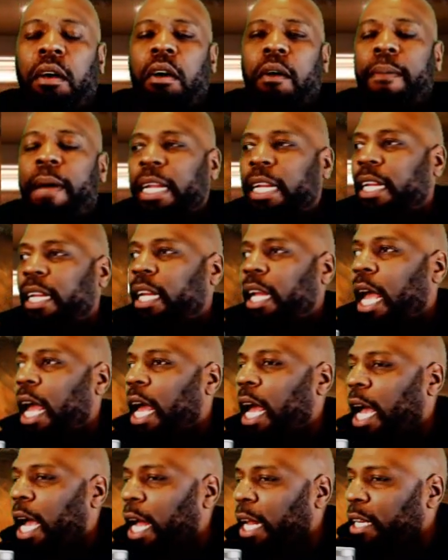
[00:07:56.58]
my
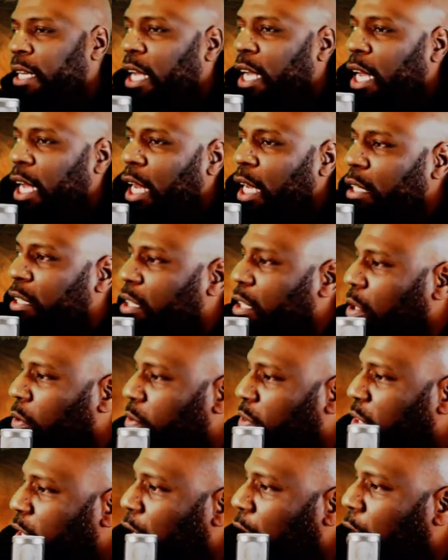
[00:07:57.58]
God. He's
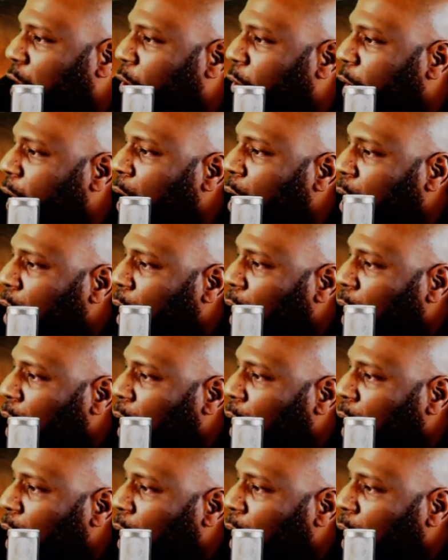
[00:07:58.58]
so scary.